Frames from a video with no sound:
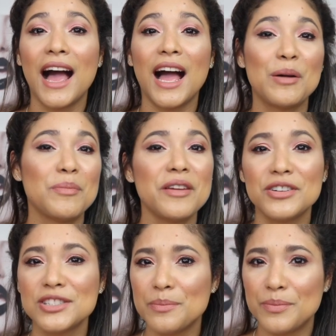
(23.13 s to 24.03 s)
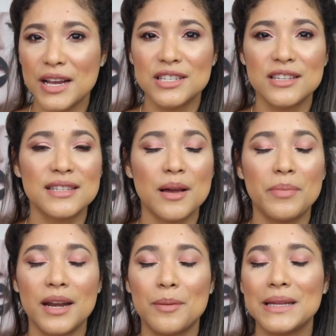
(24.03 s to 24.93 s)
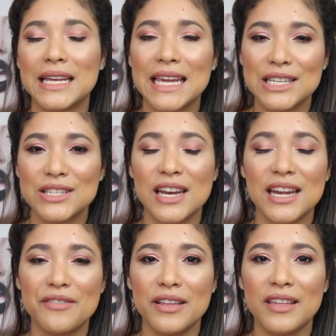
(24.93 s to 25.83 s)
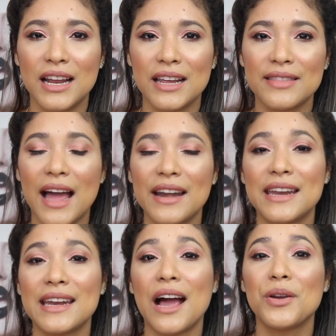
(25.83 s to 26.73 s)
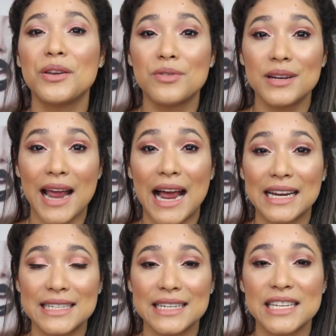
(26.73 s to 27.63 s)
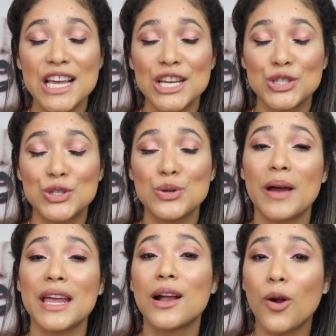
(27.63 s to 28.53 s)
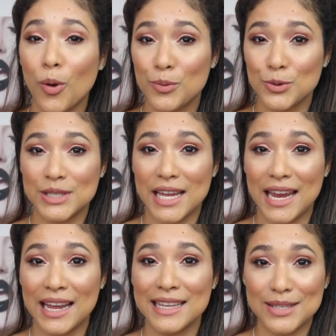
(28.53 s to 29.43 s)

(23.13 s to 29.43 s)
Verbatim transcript: uh, my first impressions upon application and everything like that and how it reacted to my combo skin.